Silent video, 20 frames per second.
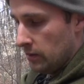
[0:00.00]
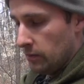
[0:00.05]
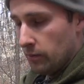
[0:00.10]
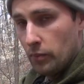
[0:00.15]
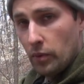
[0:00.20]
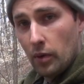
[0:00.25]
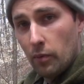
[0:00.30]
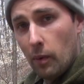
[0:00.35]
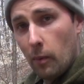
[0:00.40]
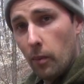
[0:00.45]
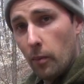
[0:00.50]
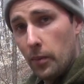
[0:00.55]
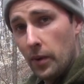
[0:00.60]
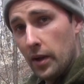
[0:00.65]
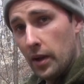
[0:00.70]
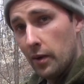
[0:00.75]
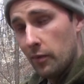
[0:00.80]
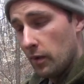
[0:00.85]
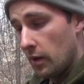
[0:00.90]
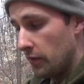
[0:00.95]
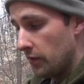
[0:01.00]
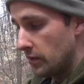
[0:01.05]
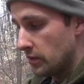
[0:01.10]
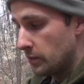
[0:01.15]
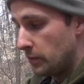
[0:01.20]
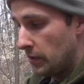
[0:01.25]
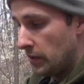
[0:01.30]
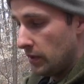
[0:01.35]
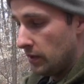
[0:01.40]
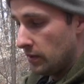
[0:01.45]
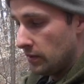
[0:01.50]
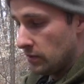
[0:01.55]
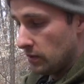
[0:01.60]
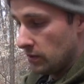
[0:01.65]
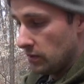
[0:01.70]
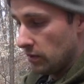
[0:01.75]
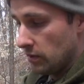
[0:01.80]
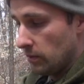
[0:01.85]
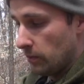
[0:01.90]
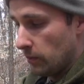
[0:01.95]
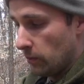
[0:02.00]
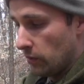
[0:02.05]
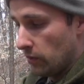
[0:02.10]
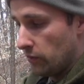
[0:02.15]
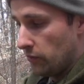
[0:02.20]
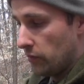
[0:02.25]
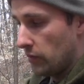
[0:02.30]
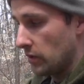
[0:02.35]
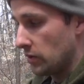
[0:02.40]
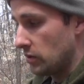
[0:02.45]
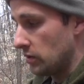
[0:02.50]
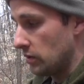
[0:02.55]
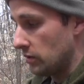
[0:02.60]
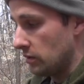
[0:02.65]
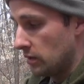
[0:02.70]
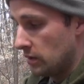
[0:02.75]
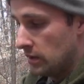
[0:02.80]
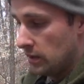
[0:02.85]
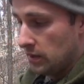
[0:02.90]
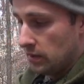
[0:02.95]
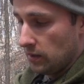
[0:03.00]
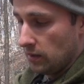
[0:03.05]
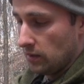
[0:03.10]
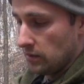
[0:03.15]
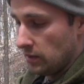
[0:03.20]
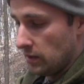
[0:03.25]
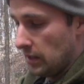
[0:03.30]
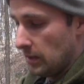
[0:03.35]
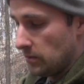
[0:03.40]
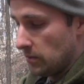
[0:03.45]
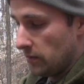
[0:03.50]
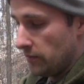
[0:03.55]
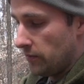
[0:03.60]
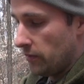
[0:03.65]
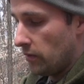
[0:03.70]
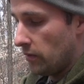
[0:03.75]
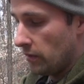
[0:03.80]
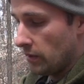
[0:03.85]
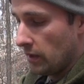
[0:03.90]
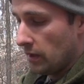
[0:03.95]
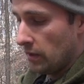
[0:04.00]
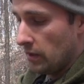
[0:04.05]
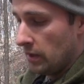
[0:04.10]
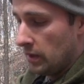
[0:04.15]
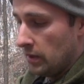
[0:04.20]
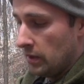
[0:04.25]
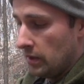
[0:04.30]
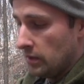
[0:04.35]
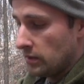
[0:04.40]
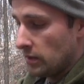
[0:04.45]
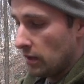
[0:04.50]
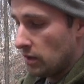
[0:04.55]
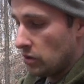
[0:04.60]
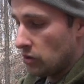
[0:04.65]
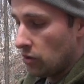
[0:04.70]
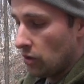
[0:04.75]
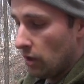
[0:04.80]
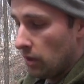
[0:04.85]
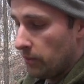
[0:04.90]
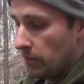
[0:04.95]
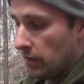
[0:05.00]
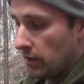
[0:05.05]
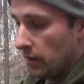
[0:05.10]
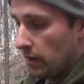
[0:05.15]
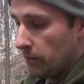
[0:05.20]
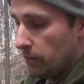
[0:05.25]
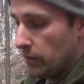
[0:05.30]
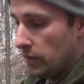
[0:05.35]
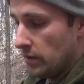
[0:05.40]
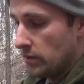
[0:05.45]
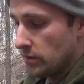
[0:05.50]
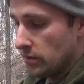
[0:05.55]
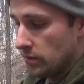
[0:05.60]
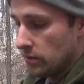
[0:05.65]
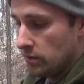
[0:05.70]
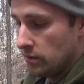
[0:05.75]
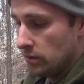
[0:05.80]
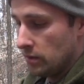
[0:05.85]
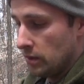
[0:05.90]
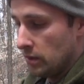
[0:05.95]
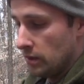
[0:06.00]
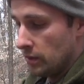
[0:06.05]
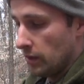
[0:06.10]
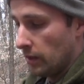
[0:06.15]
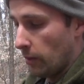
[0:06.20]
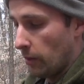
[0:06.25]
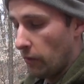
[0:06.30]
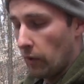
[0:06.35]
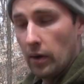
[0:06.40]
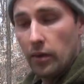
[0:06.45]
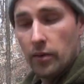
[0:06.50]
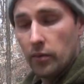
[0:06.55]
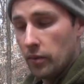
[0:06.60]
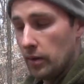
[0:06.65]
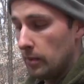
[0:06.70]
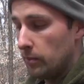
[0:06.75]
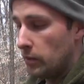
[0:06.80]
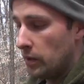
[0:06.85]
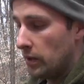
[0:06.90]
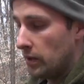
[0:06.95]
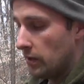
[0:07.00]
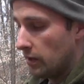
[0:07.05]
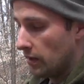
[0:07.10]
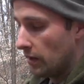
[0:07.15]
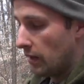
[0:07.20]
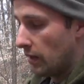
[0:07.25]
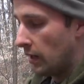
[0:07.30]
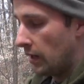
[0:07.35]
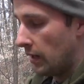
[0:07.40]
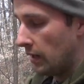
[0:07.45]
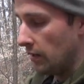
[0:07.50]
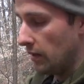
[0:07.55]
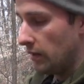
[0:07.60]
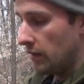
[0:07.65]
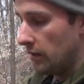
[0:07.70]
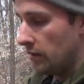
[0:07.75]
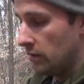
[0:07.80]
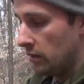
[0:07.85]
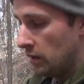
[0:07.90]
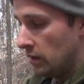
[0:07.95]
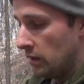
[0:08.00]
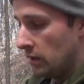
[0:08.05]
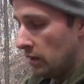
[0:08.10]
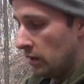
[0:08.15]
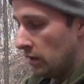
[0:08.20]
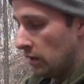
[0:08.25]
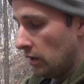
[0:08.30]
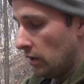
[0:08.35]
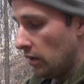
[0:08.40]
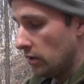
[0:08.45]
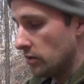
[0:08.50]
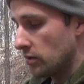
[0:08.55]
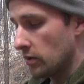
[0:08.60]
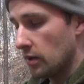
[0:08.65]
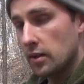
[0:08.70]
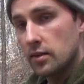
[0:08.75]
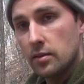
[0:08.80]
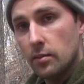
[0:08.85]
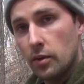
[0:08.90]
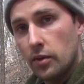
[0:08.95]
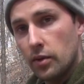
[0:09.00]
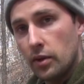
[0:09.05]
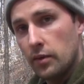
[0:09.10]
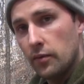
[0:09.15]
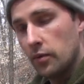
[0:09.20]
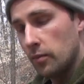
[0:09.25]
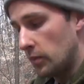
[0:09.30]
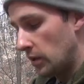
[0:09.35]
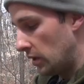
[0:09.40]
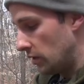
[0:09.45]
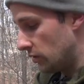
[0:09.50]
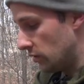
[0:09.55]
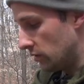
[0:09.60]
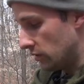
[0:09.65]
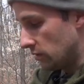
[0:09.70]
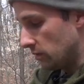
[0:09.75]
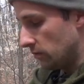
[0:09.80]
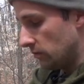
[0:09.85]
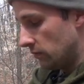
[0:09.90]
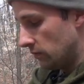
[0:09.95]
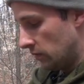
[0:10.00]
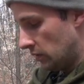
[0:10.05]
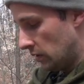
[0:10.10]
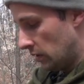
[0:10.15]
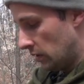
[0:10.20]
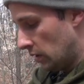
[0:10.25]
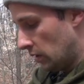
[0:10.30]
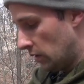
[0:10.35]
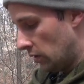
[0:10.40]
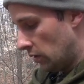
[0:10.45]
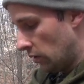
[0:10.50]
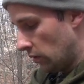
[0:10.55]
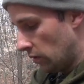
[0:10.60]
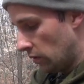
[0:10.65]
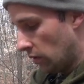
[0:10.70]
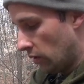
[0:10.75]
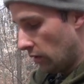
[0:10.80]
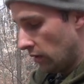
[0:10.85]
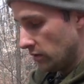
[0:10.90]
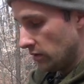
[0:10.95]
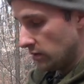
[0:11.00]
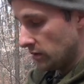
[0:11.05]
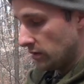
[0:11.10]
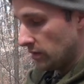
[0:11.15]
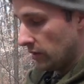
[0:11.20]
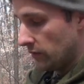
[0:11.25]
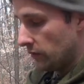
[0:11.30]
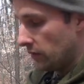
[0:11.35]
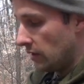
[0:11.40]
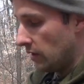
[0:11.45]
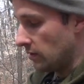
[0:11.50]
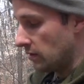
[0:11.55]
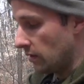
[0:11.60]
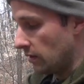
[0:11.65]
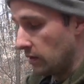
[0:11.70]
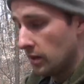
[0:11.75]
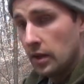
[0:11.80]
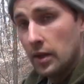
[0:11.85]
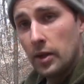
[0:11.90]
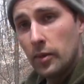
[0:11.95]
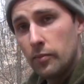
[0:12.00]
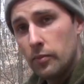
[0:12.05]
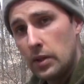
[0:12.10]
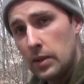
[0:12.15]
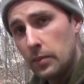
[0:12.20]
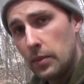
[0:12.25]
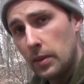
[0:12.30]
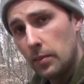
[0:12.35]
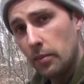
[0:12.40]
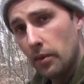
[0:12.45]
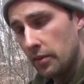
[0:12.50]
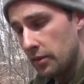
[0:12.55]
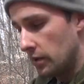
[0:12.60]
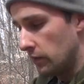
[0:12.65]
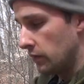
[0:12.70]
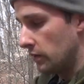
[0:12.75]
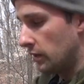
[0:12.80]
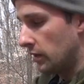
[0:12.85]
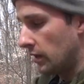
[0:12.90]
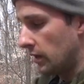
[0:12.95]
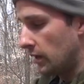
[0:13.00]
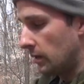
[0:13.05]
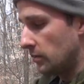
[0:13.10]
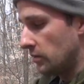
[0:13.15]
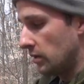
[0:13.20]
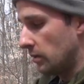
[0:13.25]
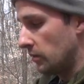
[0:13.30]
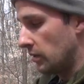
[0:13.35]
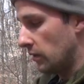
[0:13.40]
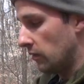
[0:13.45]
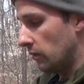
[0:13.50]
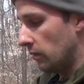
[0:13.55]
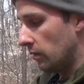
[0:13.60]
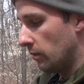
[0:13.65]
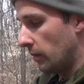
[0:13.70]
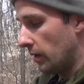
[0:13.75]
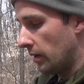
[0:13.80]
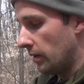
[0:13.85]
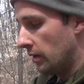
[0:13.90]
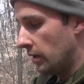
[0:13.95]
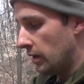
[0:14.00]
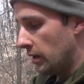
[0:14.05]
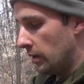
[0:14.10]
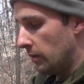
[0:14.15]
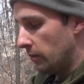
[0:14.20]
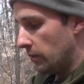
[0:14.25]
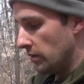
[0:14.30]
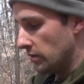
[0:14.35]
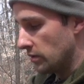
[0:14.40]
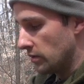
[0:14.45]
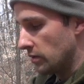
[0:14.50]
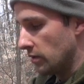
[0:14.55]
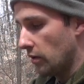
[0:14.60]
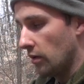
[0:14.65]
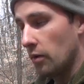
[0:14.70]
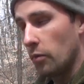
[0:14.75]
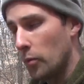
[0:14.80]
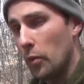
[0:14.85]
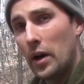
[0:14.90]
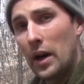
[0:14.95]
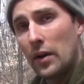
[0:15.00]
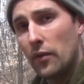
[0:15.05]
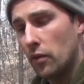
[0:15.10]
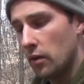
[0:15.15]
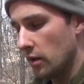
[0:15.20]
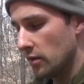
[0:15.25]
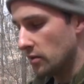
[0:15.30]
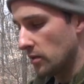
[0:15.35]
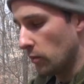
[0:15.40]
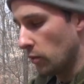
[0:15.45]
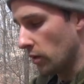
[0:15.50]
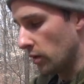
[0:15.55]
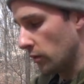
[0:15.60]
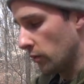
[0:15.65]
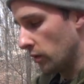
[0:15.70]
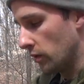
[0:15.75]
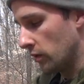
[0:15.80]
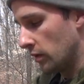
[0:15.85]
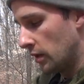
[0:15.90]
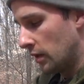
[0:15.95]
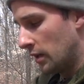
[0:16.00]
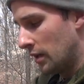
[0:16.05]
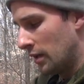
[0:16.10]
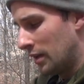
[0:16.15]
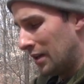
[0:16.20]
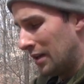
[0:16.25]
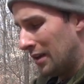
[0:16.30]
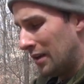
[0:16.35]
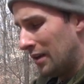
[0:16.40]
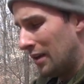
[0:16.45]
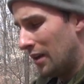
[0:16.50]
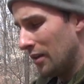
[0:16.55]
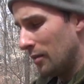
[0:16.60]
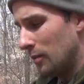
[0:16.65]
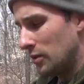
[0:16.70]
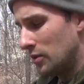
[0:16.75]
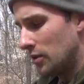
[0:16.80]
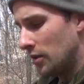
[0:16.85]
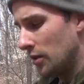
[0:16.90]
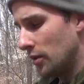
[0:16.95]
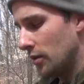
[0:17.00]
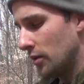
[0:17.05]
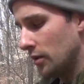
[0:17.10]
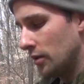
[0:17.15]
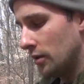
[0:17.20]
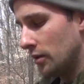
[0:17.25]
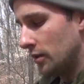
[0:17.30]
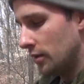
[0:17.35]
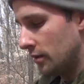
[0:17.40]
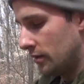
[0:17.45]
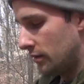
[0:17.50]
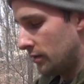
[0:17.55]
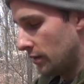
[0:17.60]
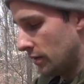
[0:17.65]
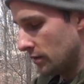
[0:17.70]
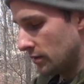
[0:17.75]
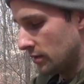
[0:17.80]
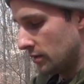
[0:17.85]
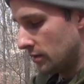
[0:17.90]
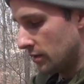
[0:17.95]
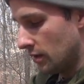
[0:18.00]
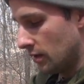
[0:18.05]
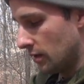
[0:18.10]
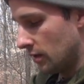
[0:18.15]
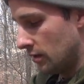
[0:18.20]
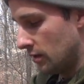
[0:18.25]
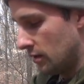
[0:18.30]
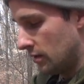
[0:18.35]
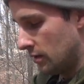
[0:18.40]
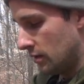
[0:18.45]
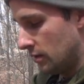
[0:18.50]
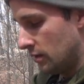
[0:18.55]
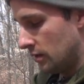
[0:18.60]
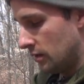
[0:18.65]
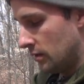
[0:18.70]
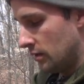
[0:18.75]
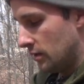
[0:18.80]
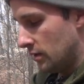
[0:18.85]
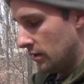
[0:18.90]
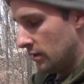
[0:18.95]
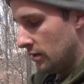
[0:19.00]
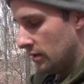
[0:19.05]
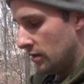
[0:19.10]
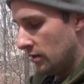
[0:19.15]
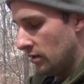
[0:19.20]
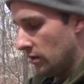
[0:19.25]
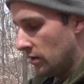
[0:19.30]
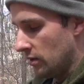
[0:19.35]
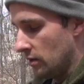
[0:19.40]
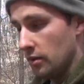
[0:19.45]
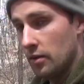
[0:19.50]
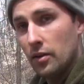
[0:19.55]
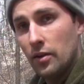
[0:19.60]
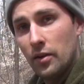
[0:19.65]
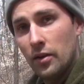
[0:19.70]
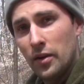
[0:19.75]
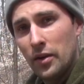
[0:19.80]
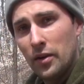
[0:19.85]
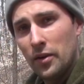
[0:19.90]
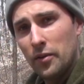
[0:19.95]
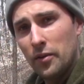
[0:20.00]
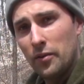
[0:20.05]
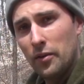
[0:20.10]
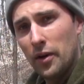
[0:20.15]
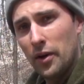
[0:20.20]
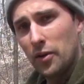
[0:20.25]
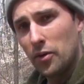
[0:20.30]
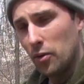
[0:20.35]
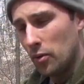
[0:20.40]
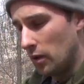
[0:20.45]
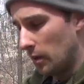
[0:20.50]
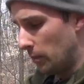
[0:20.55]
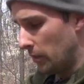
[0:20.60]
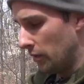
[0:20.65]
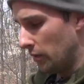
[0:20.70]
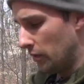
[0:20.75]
put a rubber band around this pin so there's a little bit more friction because it keeps on falling out. It's got a Sharpie, got a pencil, got my Rite in the Rain pin, and I got a highlighter. Also got some other information, some note cards and stuff in case I meet people at different camps and I'm giving them my business card, or whatever else I'm working with. Now the material doesn't, uh, you can Velcro it up a